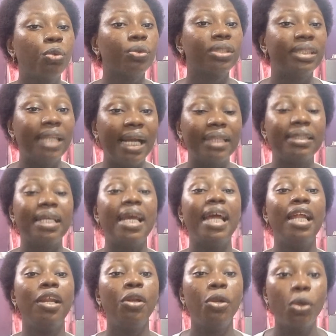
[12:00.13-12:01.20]
will start
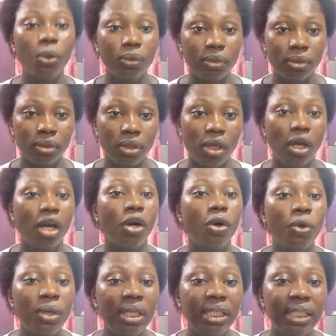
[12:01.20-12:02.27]
alone or
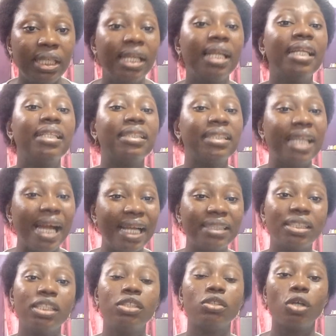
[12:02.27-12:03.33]
only,
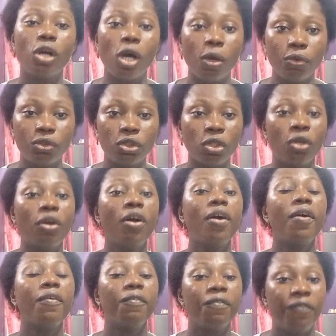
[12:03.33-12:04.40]
that is also
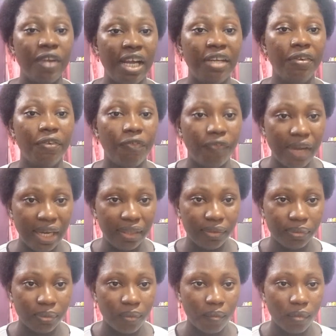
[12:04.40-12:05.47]
very fine.
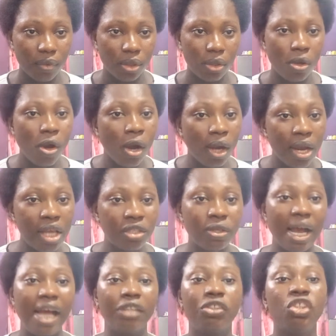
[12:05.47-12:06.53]
Okay, so
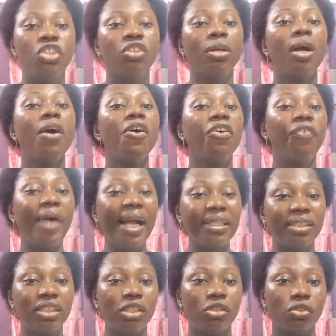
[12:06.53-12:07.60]
as you
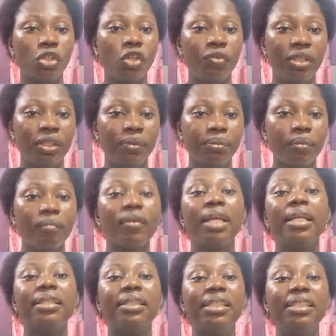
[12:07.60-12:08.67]
write the story,
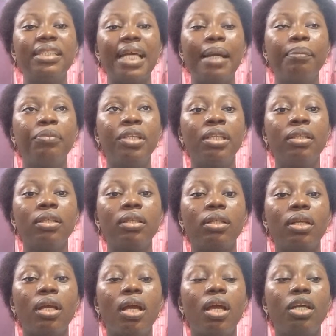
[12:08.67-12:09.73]
things are being,
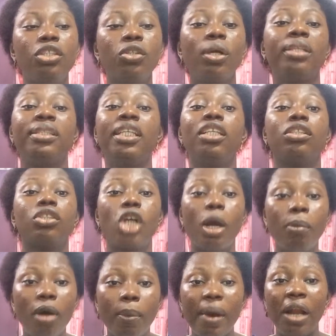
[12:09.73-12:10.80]
things
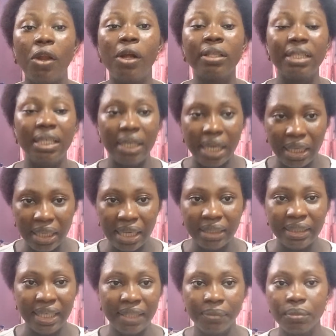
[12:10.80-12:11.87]
come up along the line,
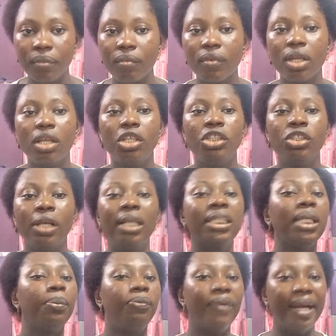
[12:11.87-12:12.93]
and then you just
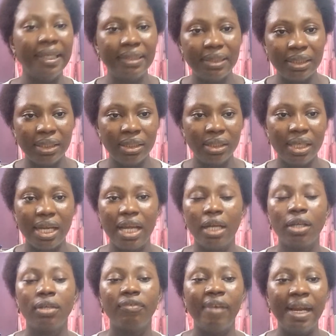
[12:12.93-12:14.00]
keep writing
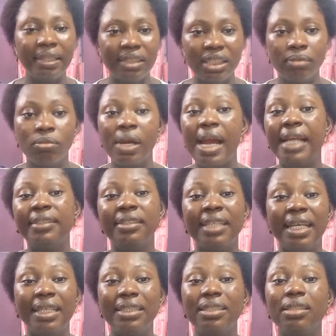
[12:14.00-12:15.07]
and writing, more
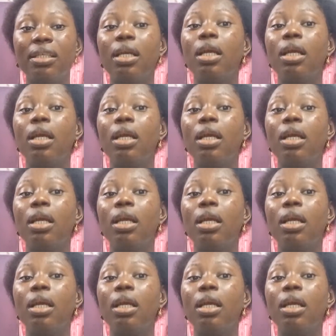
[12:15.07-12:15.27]
ideas,